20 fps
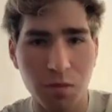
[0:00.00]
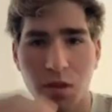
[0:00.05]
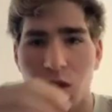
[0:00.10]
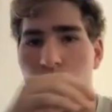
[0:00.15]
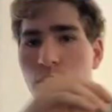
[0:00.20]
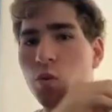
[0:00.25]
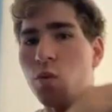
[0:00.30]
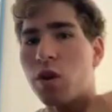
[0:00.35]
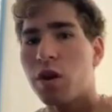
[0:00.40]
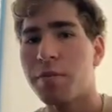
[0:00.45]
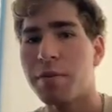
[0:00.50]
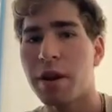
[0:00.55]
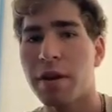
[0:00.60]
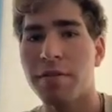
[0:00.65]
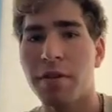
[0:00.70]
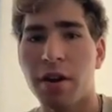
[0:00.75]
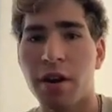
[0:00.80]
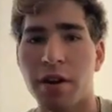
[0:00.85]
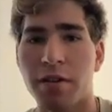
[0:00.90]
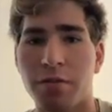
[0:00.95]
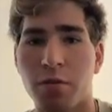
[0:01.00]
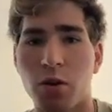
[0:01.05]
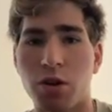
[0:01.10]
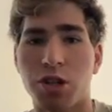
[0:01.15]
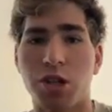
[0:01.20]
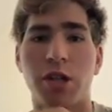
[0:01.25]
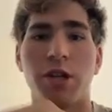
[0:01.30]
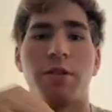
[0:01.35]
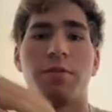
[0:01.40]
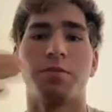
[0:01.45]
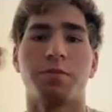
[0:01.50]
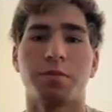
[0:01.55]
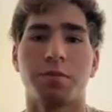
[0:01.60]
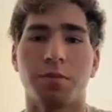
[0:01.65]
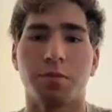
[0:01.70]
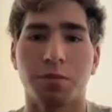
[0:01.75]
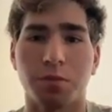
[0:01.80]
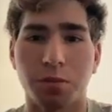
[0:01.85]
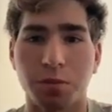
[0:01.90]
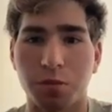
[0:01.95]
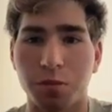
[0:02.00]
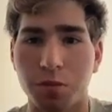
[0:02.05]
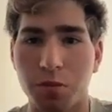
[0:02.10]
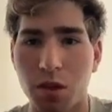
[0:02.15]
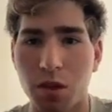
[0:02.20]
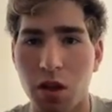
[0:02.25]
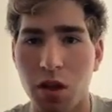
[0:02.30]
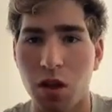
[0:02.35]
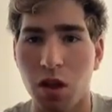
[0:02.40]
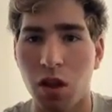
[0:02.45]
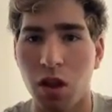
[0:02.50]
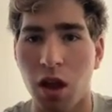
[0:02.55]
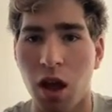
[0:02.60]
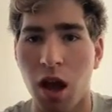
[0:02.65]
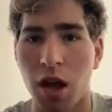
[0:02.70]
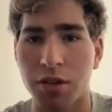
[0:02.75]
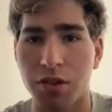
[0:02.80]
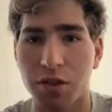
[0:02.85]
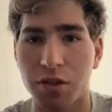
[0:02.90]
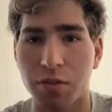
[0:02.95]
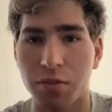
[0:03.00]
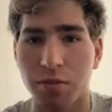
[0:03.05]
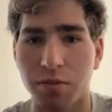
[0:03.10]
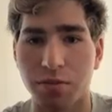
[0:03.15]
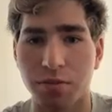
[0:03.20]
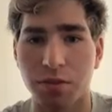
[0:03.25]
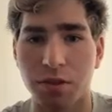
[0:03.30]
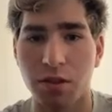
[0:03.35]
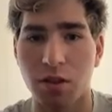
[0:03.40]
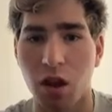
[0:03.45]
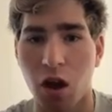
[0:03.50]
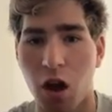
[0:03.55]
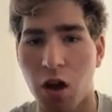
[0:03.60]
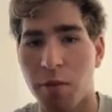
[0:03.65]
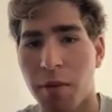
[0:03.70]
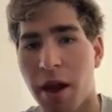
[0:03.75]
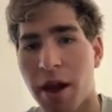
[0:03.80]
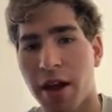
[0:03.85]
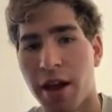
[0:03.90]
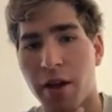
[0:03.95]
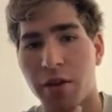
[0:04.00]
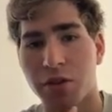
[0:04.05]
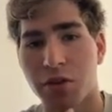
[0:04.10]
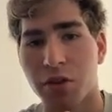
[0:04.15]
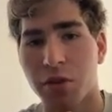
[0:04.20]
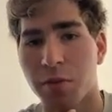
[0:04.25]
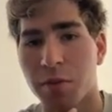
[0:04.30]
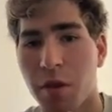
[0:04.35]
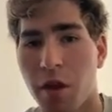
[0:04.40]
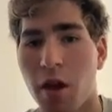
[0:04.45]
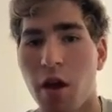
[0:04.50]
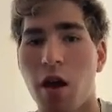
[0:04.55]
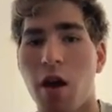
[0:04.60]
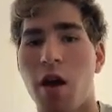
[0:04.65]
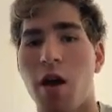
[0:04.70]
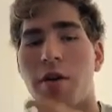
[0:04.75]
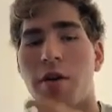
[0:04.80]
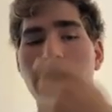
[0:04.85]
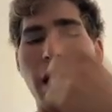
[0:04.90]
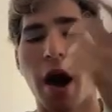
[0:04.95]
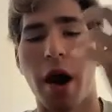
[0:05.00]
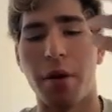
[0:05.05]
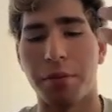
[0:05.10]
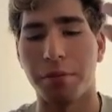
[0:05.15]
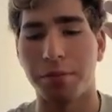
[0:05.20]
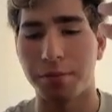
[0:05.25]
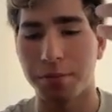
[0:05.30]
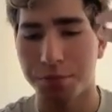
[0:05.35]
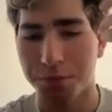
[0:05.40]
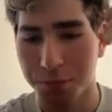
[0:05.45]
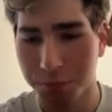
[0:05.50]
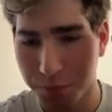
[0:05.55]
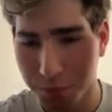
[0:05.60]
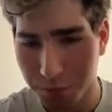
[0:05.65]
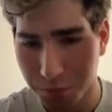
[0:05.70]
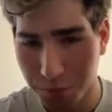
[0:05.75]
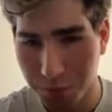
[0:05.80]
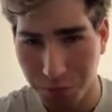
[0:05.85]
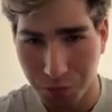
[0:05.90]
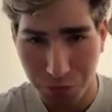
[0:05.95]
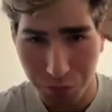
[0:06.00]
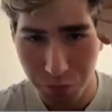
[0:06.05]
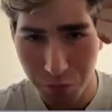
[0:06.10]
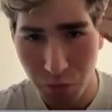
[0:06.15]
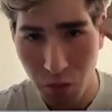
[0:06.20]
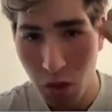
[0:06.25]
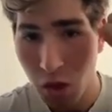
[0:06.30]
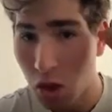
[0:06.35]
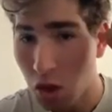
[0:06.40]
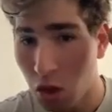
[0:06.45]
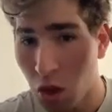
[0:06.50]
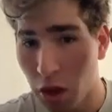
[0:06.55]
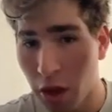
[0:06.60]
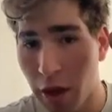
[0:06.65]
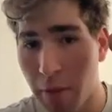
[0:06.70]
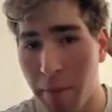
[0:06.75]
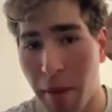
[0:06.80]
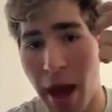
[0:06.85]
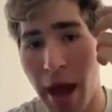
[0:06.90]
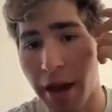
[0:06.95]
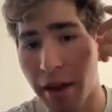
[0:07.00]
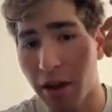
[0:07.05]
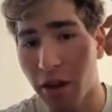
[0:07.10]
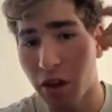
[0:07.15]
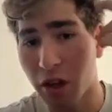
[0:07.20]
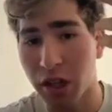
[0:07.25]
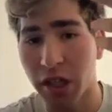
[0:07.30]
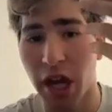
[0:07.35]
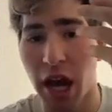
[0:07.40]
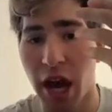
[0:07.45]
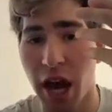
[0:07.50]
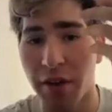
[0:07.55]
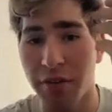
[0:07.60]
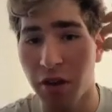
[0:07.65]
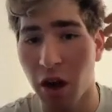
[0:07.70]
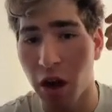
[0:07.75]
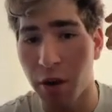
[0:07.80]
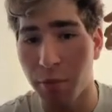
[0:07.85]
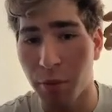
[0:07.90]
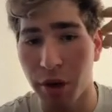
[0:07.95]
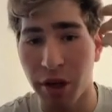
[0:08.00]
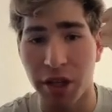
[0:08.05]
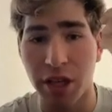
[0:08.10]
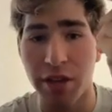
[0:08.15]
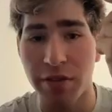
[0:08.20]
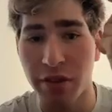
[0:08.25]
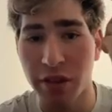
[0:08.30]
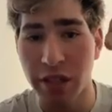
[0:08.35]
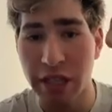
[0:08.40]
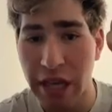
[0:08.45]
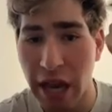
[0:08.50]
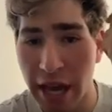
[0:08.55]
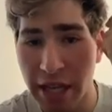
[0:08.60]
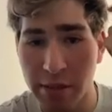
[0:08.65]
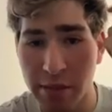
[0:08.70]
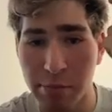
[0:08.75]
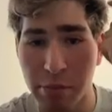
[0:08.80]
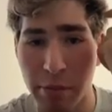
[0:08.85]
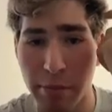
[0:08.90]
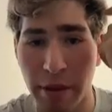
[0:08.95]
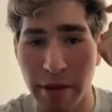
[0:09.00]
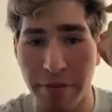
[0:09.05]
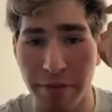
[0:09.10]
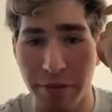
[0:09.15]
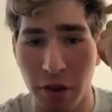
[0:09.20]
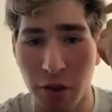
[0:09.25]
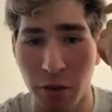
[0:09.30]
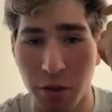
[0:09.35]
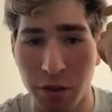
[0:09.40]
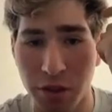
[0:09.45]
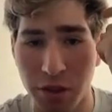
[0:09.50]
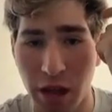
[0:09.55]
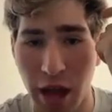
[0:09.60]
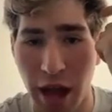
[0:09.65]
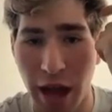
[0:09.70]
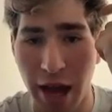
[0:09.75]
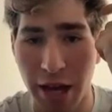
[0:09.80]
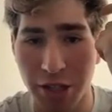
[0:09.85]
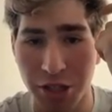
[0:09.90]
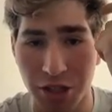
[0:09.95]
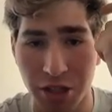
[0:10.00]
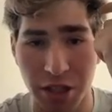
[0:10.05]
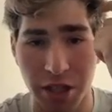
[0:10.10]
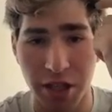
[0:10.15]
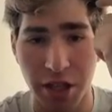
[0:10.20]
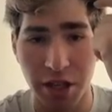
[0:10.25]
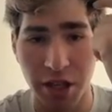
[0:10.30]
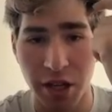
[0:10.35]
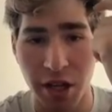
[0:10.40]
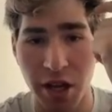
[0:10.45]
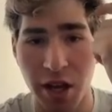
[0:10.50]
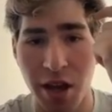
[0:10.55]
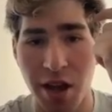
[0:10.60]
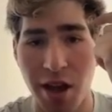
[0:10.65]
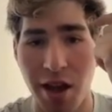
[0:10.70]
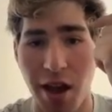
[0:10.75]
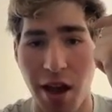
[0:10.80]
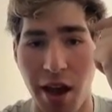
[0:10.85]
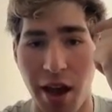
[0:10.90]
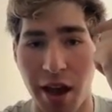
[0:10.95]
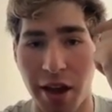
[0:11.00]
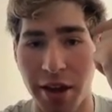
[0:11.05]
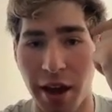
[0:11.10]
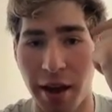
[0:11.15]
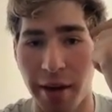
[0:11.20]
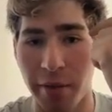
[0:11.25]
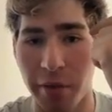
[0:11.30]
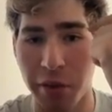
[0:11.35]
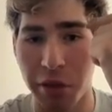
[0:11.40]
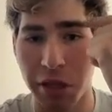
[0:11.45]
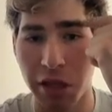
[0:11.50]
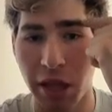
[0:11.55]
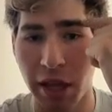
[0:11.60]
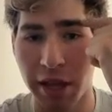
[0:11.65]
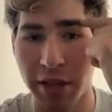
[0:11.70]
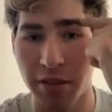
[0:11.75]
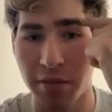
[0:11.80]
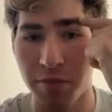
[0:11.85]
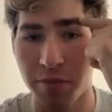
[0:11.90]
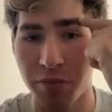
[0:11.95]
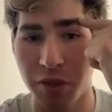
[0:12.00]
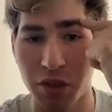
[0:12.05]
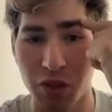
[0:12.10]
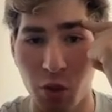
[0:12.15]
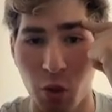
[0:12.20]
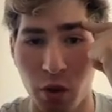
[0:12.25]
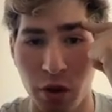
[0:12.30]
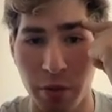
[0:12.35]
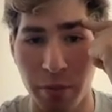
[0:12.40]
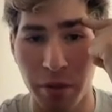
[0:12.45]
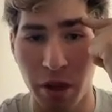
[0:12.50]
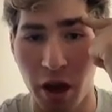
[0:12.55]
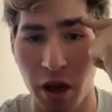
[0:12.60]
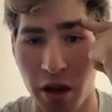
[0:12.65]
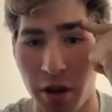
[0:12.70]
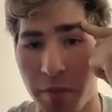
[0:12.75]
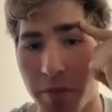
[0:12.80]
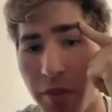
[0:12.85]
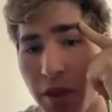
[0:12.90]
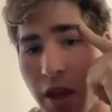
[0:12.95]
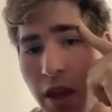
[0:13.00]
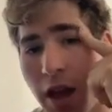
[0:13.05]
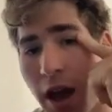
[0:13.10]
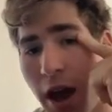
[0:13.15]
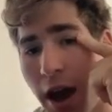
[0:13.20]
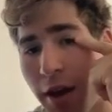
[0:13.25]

Would have been a very unfortunate loss on my account too. Now, Looking back, could I have gone break even? Yes, but my fill was actually here, and I really liked this order block. I